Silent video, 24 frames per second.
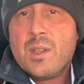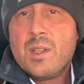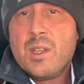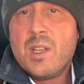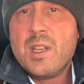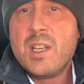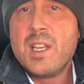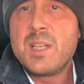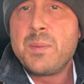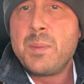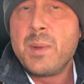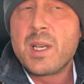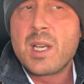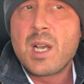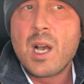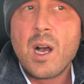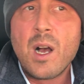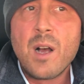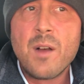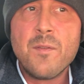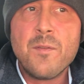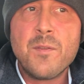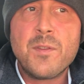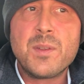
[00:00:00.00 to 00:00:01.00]
You need to be
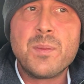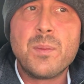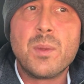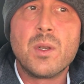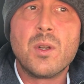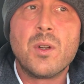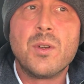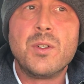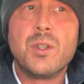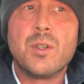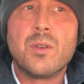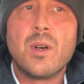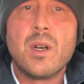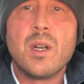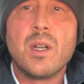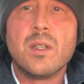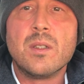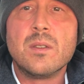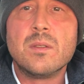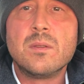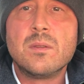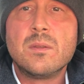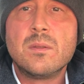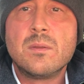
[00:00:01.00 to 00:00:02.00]
comfortable on your
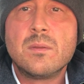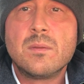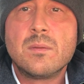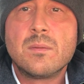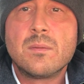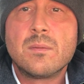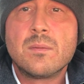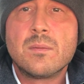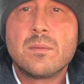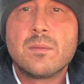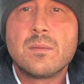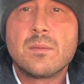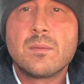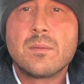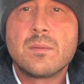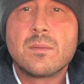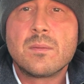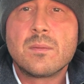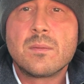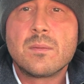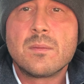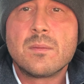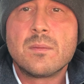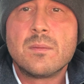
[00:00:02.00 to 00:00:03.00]
own,
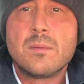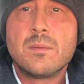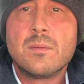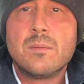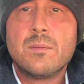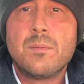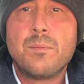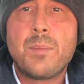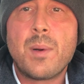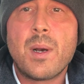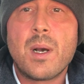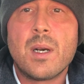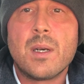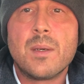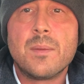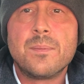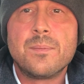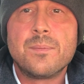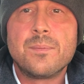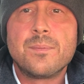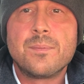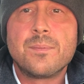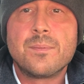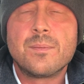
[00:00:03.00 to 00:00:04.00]
but
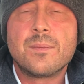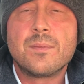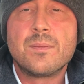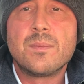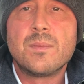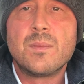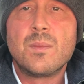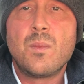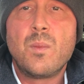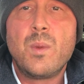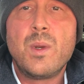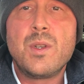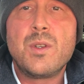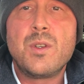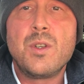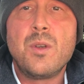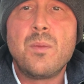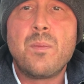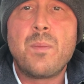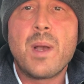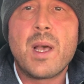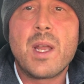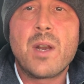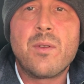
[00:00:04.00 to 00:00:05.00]
we
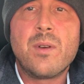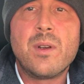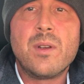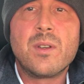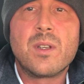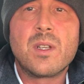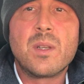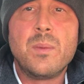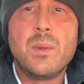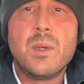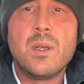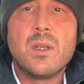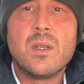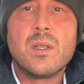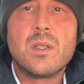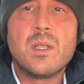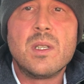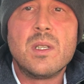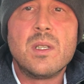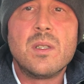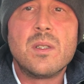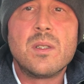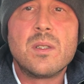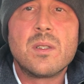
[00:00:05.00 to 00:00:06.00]
do better in
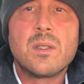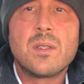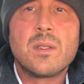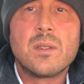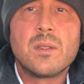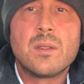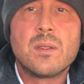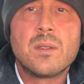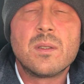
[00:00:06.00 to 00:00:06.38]
communities.